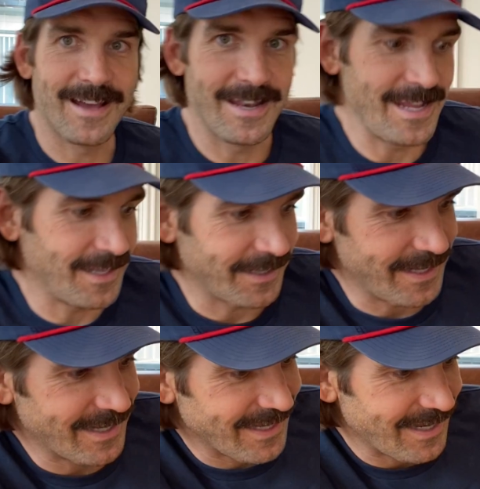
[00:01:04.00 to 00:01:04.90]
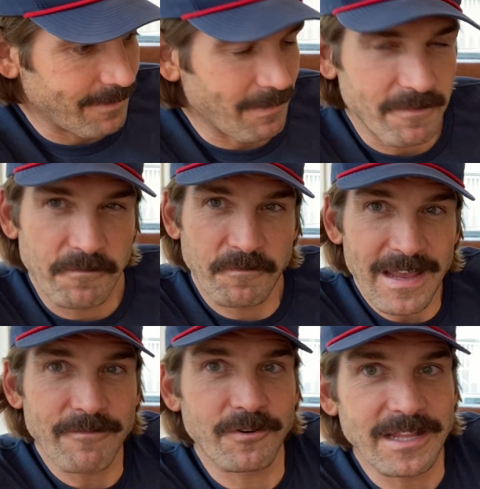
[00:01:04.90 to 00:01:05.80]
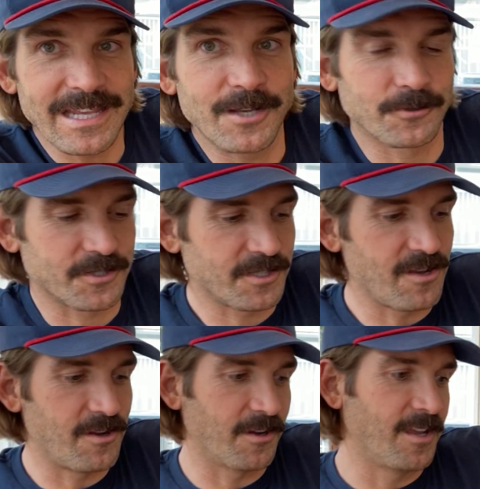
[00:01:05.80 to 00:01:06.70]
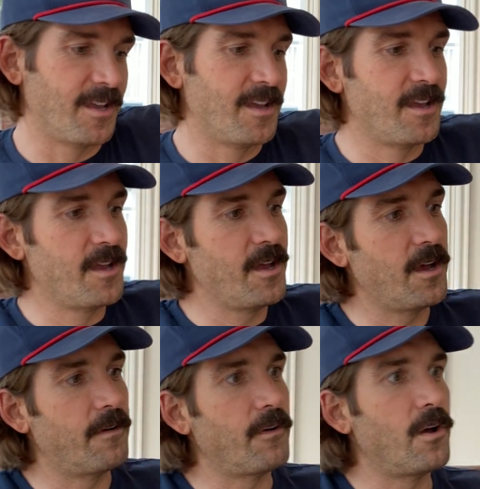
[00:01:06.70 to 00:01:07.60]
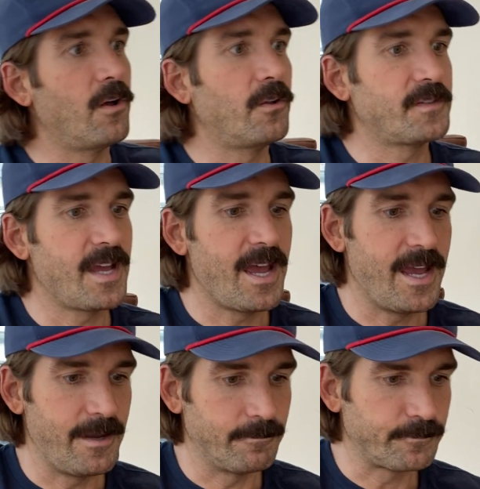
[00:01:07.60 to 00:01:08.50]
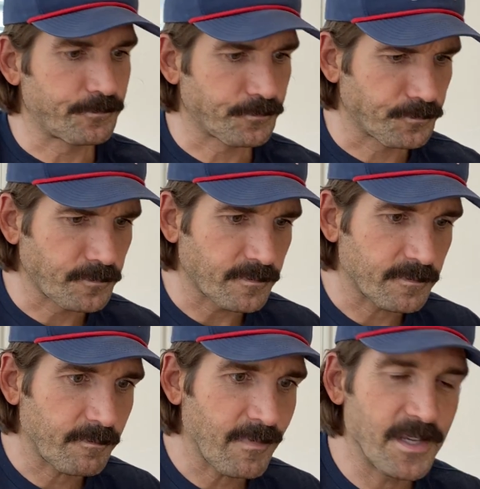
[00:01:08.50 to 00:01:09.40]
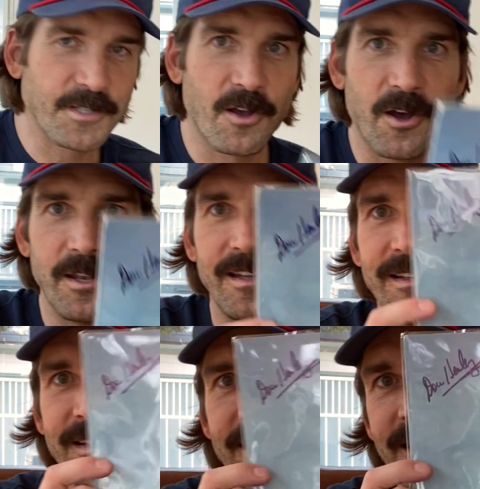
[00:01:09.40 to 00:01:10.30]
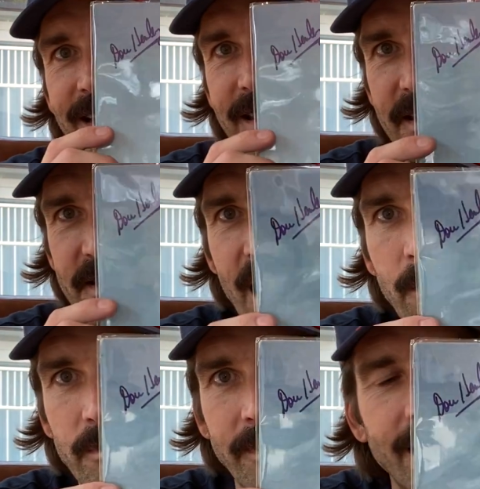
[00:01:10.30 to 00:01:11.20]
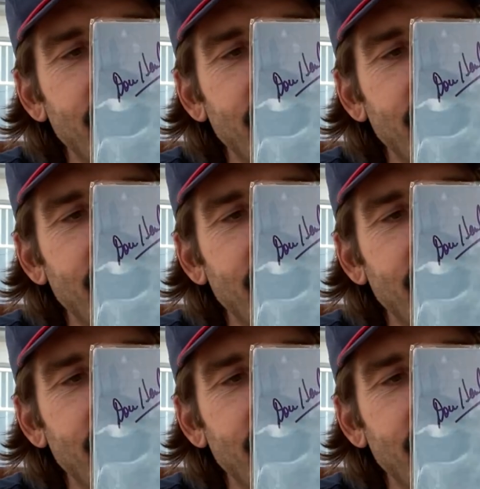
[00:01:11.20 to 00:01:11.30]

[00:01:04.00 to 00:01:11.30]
Don Henley. And my favorite Eagles song of all time is on this album.